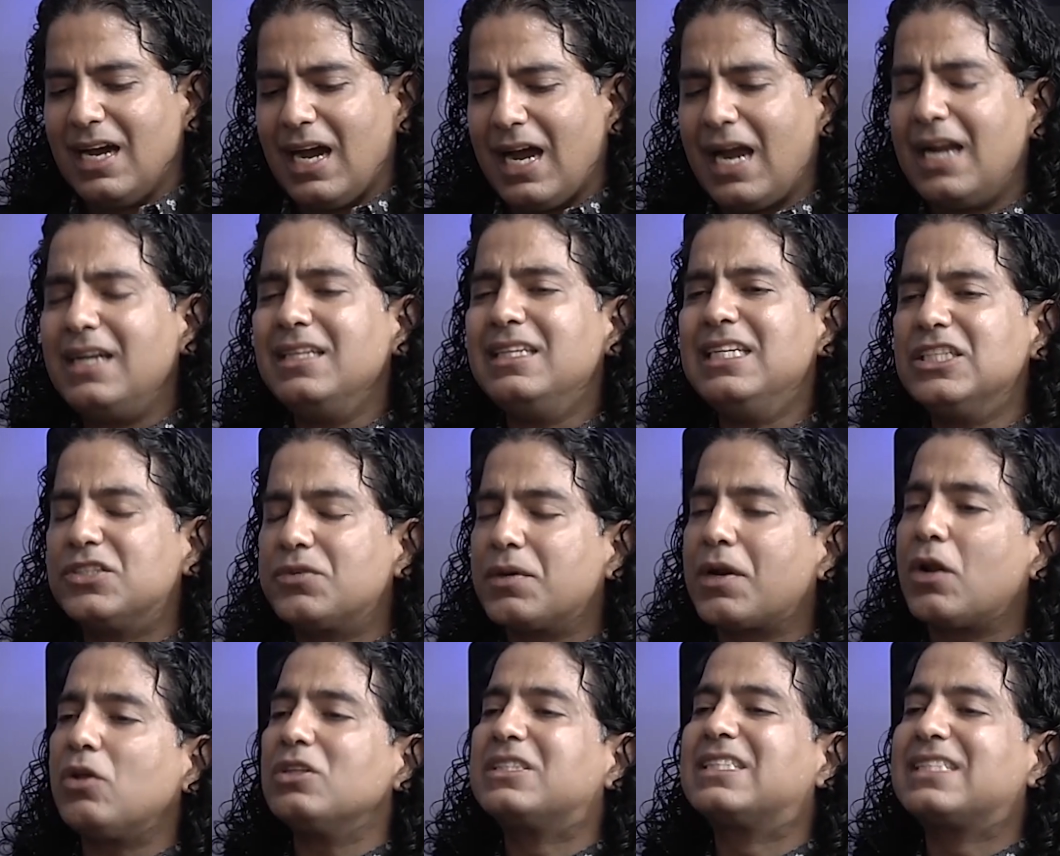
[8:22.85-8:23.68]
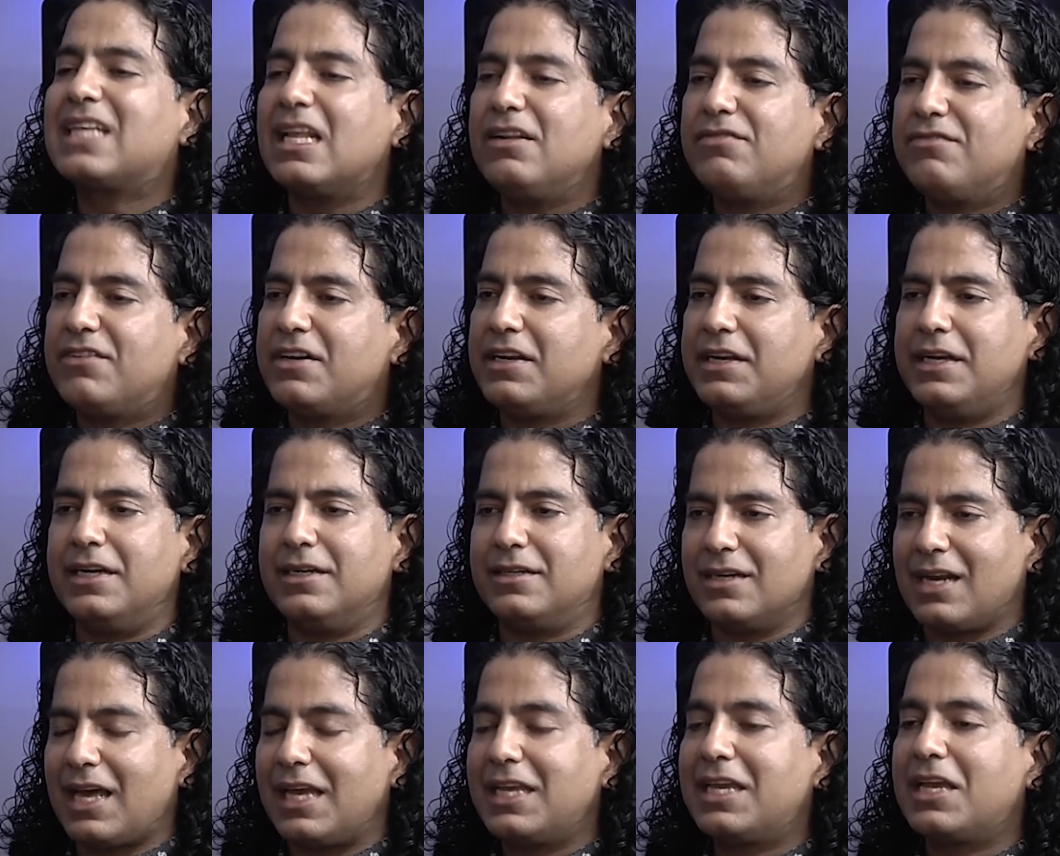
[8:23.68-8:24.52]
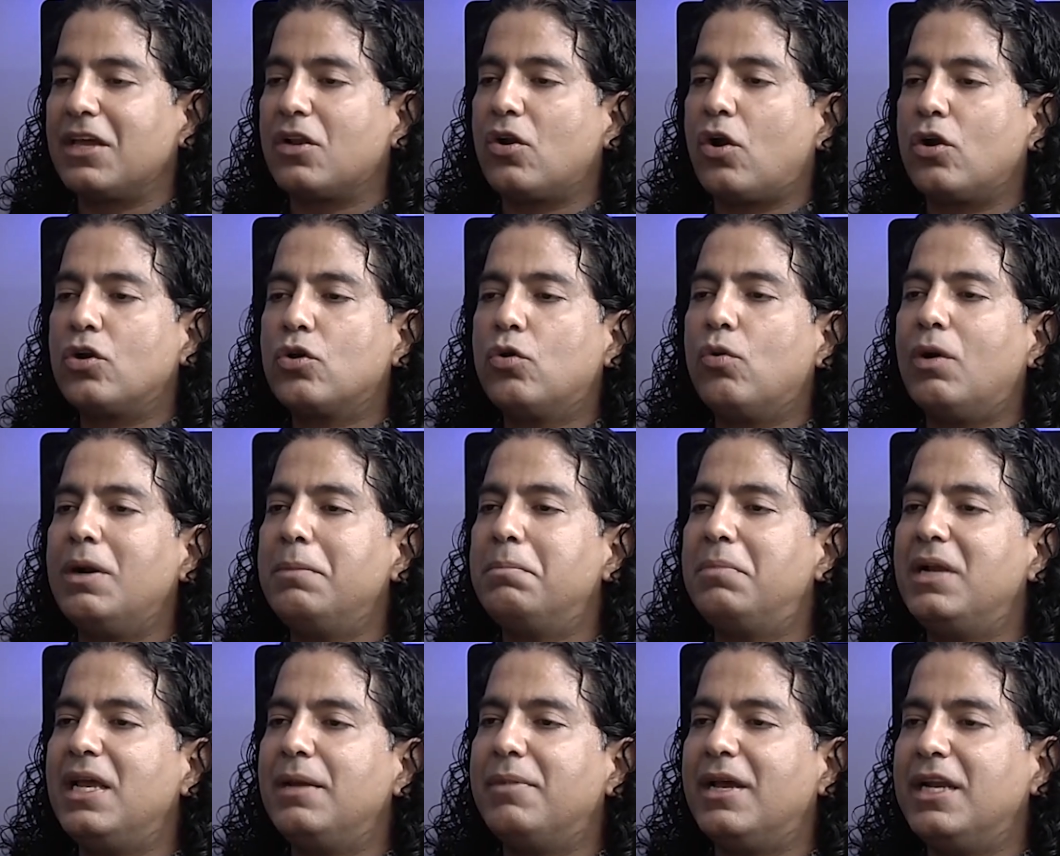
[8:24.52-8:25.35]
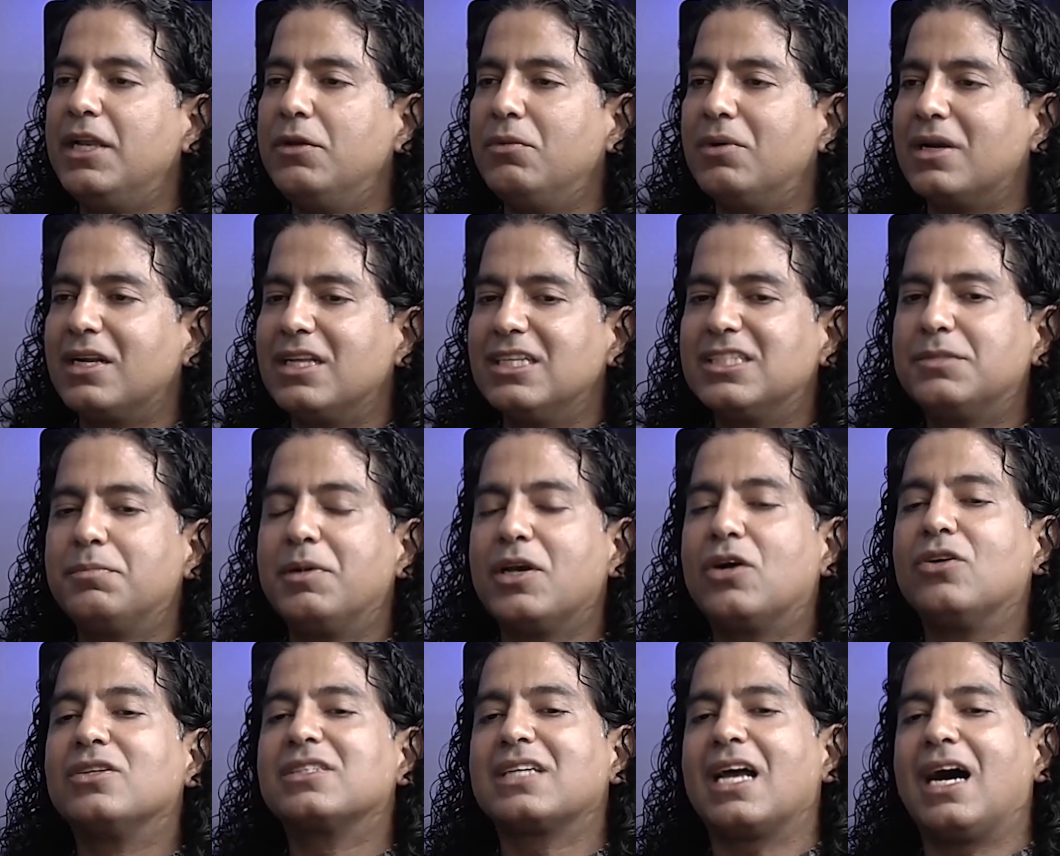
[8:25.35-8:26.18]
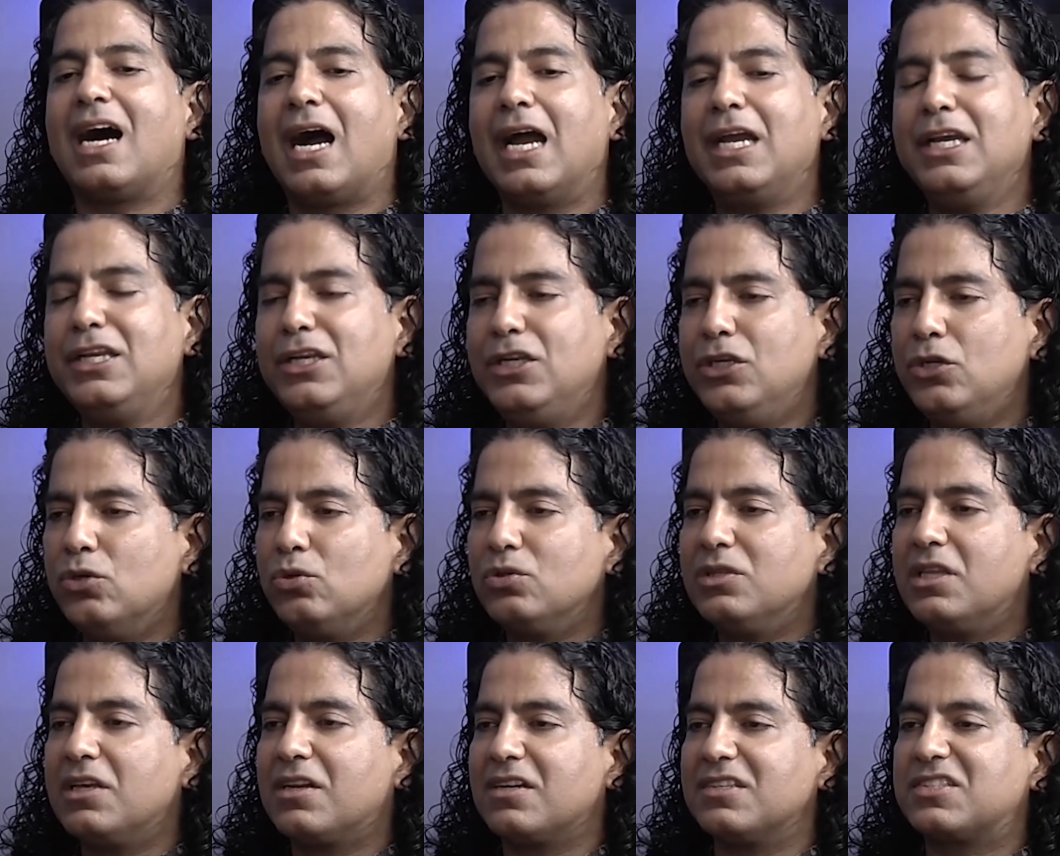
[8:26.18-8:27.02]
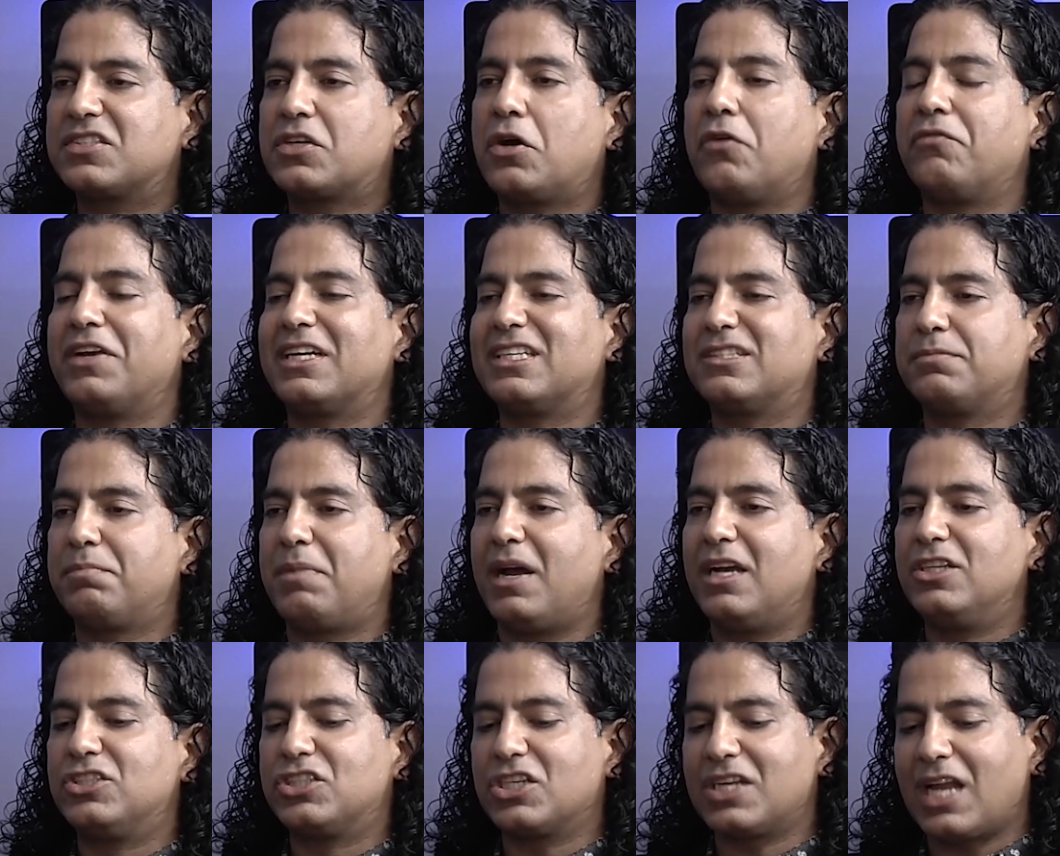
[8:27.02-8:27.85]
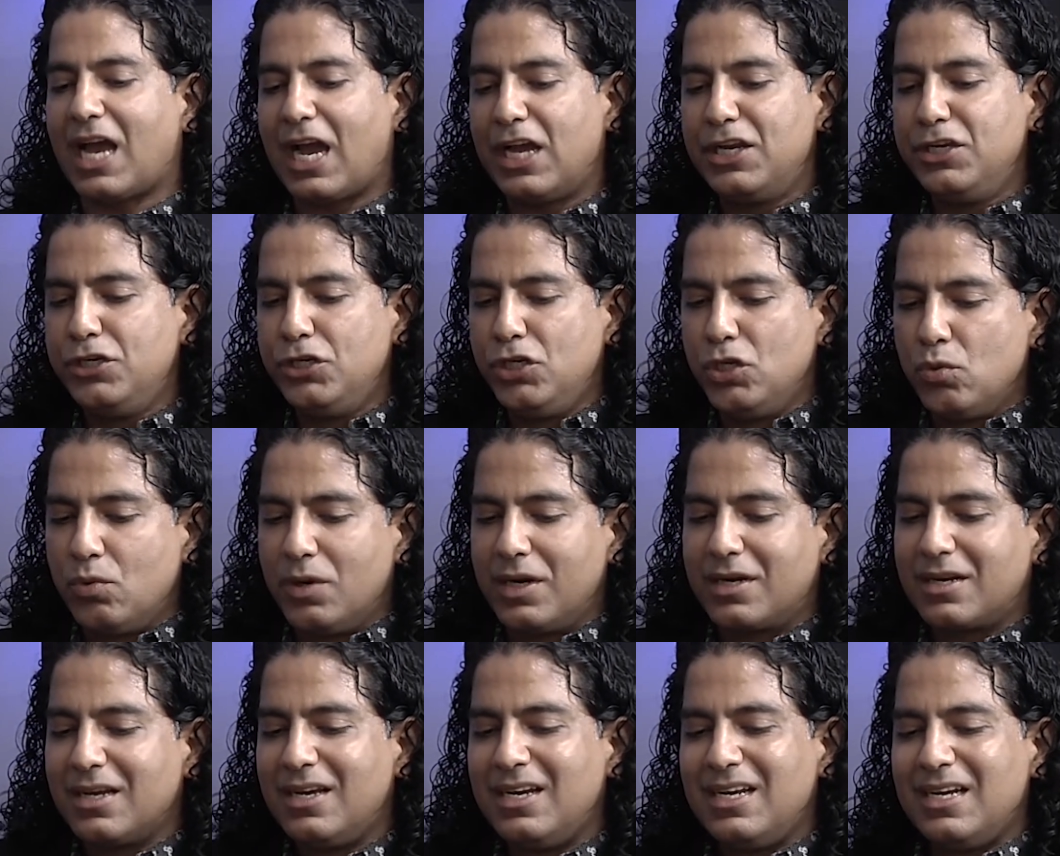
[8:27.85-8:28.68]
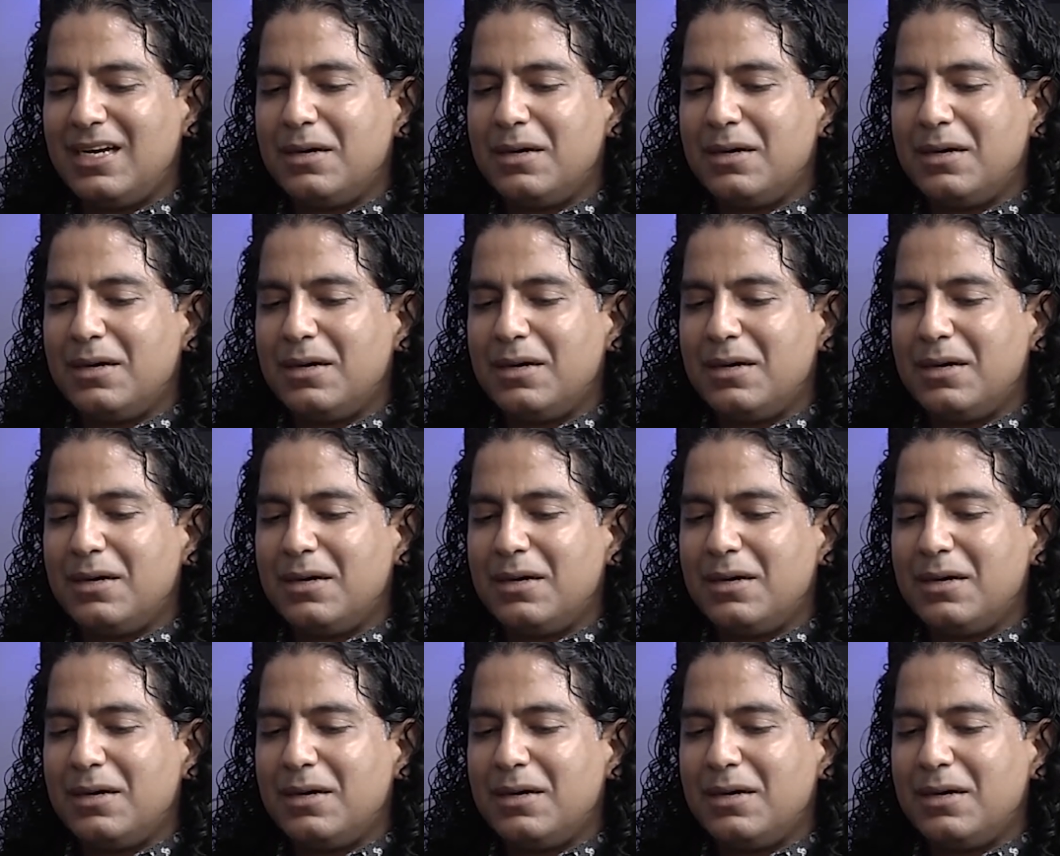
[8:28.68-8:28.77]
And these are all self-created. I cannot go and blame anyone else because I knew the risk of expansion. I knew it.